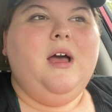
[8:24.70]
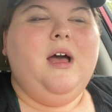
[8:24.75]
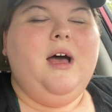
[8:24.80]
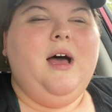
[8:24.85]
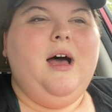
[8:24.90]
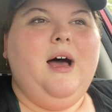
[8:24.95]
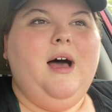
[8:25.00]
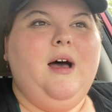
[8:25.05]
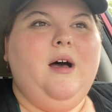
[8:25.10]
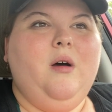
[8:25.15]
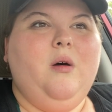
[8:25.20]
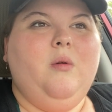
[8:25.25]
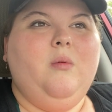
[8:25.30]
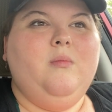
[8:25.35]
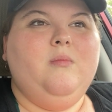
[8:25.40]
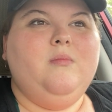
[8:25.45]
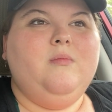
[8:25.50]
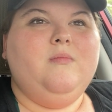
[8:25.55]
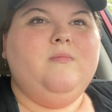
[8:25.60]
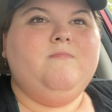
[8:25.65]

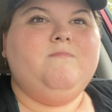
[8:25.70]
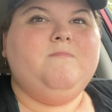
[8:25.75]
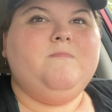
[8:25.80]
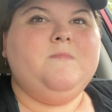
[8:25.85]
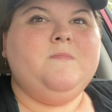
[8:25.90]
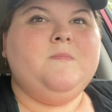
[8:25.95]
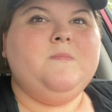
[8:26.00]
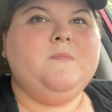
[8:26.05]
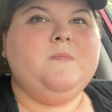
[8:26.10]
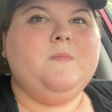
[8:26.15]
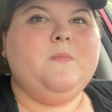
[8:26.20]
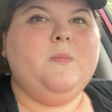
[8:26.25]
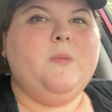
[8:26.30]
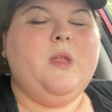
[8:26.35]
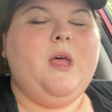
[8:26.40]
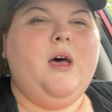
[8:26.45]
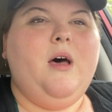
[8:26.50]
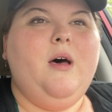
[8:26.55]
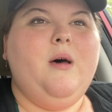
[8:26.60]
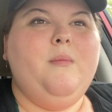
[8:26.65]
um,
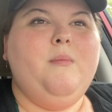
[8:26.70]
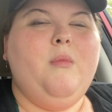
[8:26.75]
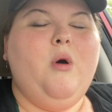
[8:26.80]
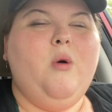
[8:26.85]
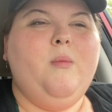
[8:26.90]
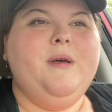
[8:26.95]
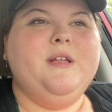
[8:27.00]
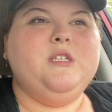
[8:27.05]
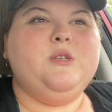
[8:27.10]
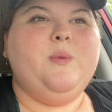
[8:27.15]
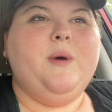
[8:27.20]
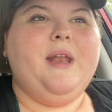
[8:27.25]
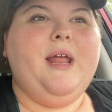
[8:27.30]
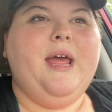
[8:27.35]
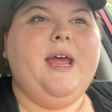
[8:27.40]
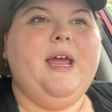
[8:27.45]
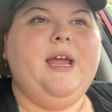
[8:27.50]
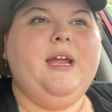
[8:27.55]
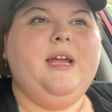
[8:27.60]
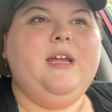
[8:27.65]
moments when
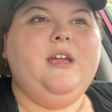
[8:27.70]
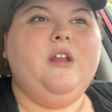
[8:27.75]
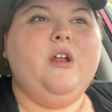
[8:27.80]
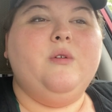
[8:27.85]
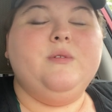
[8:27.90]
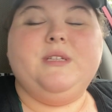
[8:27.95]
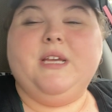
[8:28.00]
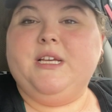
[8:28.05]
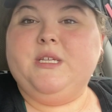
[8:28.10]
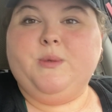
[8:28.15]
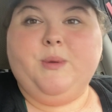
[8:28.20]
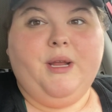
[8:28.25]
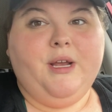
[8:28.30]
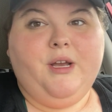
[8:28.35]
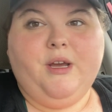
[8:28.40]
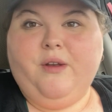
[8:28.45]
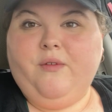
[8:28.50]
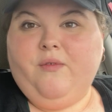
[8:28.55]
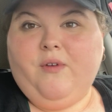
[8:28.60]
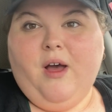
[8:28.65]
I, you know, days when I
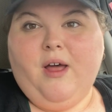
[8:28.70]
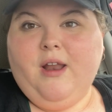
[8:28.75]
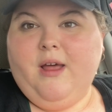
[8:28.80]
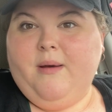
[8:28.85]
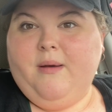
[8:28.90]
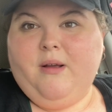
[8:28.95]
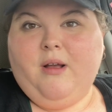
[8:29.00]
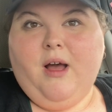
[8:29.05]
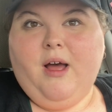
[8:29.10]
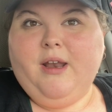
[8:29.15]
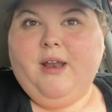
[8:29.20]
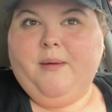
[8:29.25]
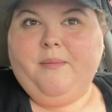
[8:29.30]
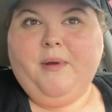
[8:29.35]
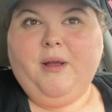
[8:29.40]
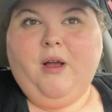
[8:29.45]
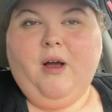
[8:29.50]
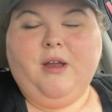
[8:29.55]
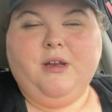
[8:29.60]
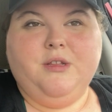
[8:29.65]
could have gone up, gotten up
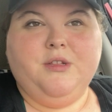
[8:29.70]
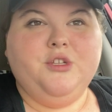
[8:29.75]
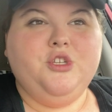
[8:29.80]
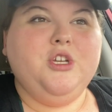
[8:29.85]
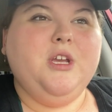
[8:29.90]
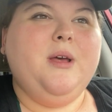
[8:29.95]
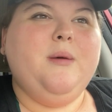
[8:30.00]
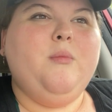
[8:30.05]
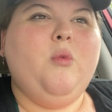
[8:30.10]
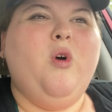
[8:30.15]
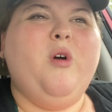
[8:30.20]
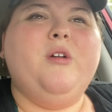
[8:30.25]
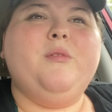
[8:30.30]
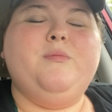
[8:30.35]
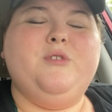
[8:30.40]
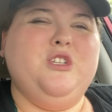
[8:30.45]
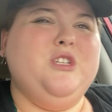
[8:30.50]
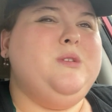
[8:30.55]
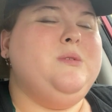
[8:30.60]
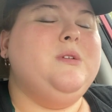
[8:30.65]
and gone to the gym or
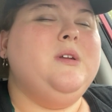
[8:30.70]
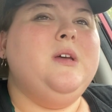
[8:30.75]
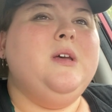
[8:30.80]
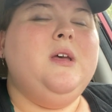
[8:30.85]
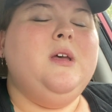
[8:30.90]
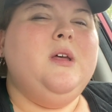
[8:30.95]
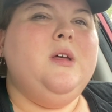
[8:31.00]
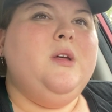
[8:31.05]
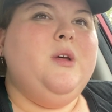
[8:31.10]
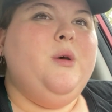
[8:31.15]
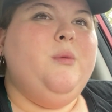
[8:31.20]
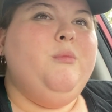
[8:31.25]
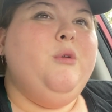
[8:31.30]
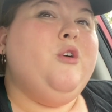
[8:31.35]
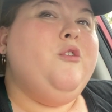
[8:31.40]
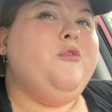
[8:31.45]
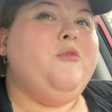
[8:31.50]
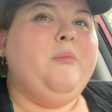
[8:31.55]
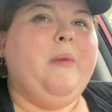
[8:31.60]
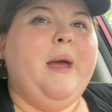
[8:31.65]
just
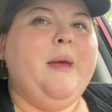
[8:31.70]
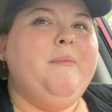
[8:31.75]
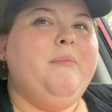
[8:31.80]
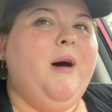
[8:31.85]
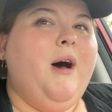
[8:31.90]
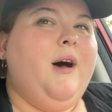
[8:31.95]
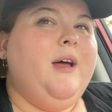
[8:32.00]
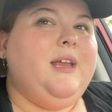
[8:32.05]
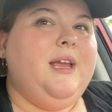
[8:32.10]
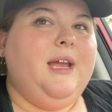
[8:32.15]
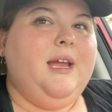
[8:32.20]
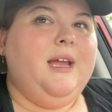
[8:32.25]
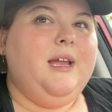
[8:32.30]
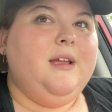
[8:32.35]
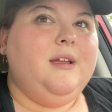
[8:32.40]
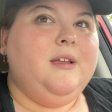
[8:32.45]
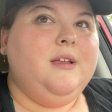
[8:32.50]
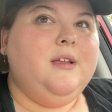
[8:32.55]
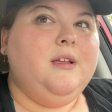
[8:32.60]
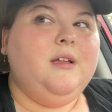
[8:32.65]
moved my body,
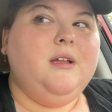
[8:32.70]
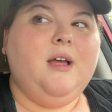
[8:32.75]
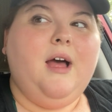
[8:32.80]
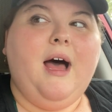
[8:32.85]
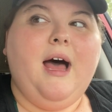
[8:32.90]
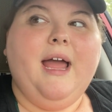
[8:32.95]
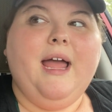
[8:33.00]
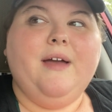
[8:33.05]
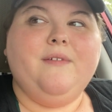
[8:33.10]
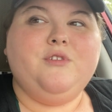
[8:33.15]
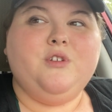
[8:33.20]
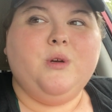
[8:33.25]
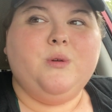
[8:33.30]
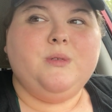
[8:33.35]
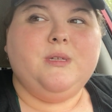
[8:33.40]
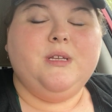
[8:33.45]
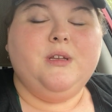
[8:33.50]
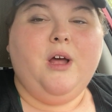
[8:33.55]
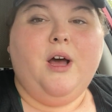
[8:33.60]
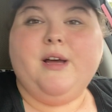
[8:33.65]
I have
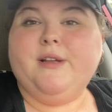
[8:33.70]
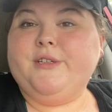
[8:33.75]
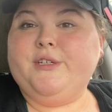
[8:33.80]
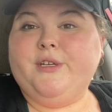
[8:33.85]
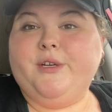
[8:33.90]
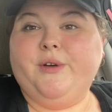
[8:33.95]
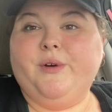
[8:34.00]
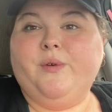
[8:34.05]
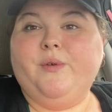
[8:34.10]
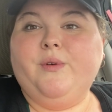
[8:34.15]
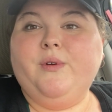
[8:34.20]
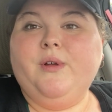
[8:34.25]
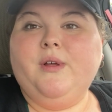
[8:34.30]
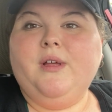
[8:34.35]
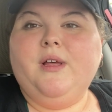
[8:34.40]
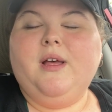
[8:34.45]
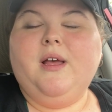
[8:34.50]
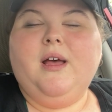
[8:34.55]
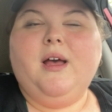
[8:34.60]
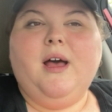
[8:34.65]
chosen not to,
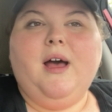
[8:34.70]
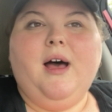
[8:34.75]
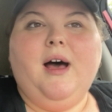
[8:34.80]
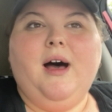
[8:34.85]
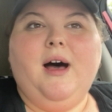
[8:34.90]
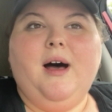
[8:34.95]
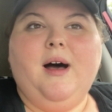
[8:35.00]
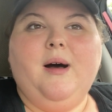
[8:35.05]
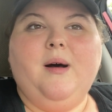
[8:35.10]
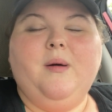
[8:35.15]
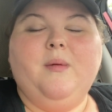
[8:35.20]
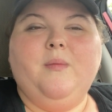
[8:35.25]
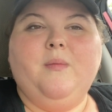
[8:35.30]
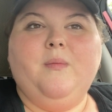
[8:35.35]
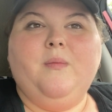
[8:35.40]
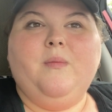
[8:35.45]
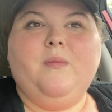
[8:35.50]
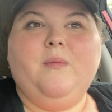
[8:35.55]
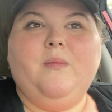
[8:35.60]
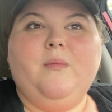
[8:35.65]

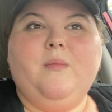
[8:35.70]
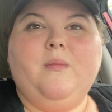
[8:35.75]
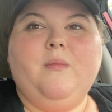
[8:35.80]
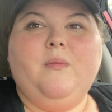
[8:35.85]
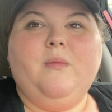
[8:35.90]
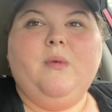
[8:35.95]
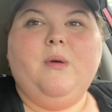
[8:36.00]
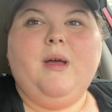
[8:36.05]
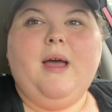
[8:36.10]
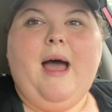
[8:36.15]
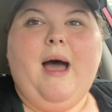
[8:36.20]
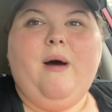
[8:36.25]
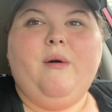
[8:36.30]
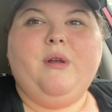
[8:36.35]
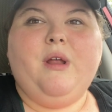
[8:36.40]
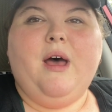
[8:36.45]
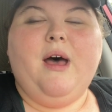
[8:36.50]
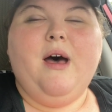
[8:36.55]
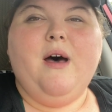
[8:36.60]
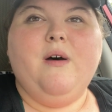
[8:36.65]
um, out
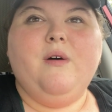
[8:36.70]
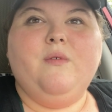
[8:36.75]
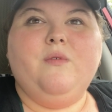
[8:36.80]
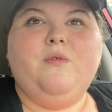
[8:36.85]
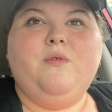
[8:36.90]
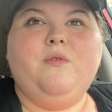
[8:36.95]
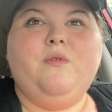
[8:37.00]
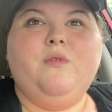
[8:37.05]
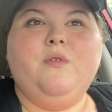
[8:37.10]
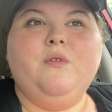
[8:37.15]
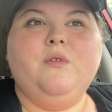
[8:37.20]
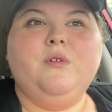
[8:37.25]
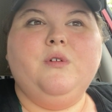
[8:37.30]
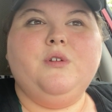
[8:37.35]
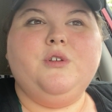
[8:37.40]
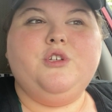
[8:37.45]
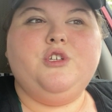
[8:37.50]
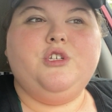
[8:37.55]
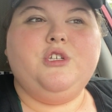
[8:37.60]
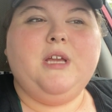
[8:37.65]
of
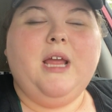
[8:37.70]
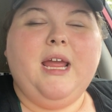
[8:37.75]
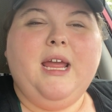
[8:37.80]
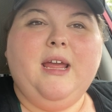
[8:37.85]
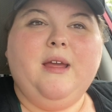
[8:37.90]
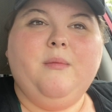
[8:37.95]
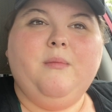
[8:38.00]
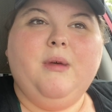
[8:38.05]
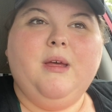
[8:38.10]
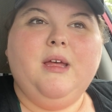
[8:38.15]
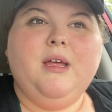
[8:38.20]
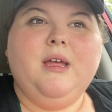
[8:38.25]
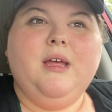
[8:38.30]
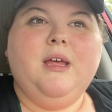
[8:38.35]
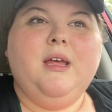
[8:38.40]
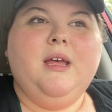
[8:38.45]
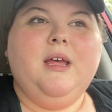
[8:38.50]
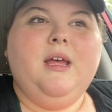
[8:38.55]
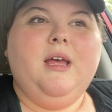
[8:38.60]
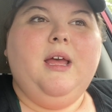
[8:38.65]
shame
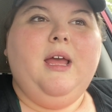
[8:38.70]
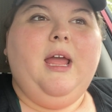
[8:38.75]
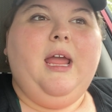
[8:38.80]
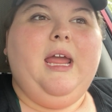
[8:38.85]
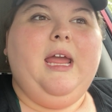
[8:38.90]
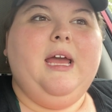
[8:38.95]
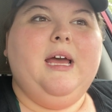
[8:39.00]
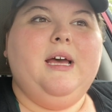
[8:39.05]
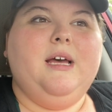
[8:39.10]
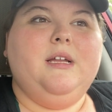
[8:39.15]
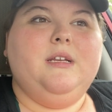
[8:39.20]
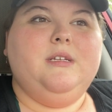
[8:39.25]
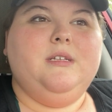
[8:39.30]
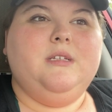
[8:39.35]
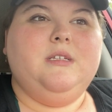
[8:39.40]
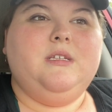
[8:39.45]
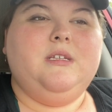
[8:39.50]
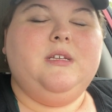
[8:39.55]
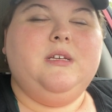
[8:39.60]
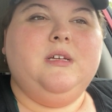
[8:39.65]

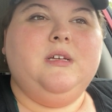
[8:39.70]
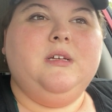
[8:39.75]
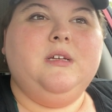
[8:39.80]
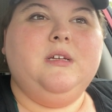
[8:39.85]
and